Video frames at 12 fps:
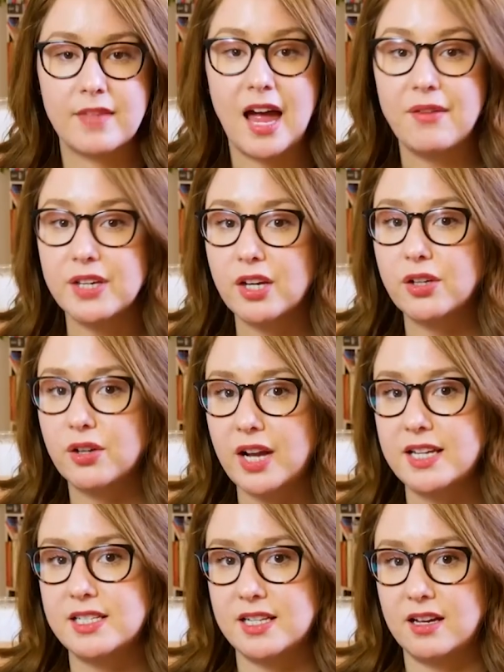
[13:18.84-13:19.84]
Having a good
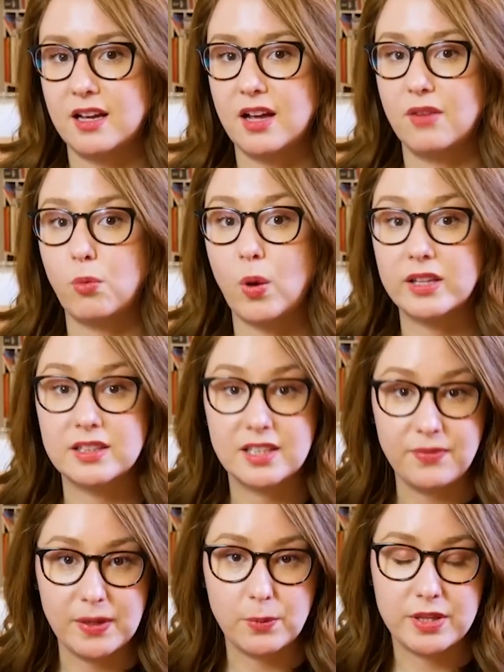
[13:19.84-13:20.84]
idea of what
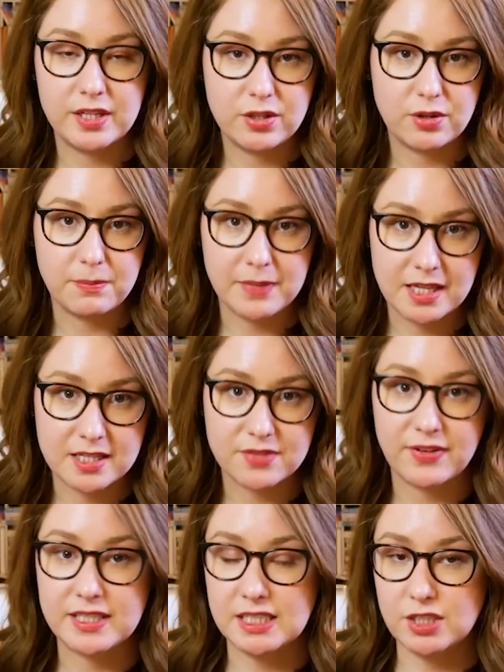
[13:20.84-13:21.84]
living within your means
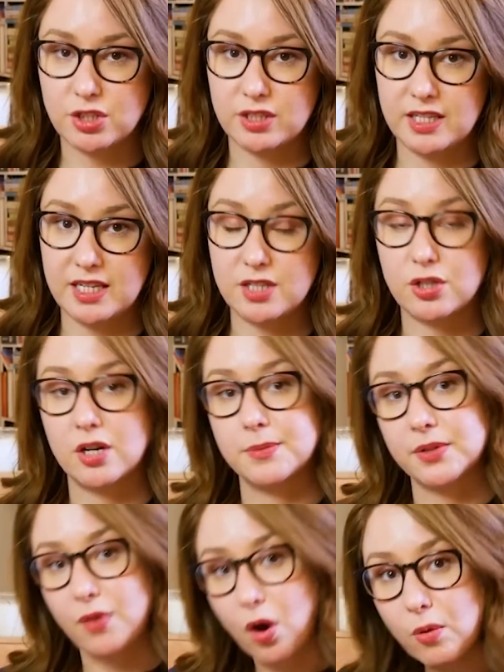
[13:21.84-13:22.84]
financially in
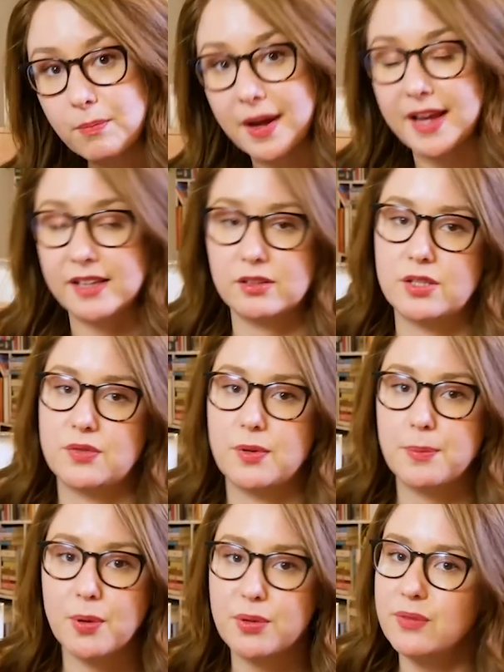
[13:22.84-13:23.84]
terms of home buying looks for
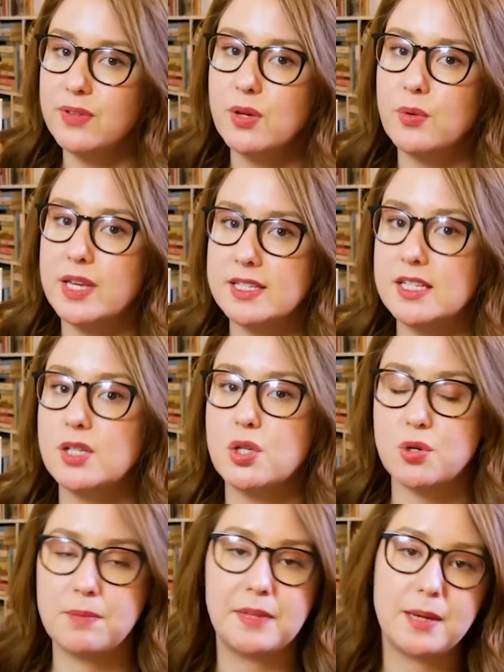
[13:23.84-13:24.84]
both of you is an
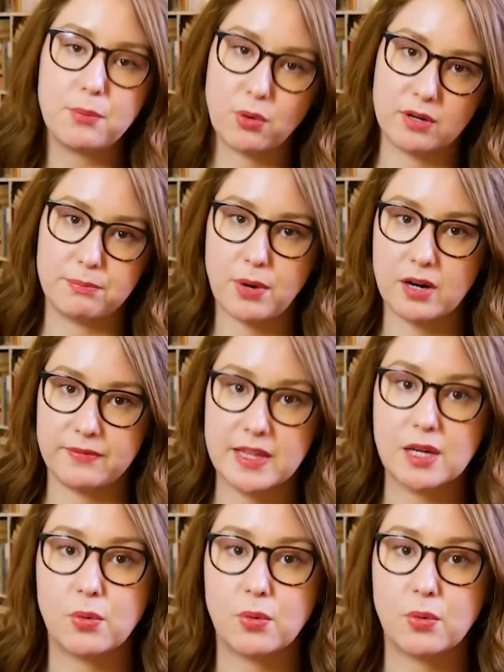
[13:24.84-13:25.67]
extremely important part of the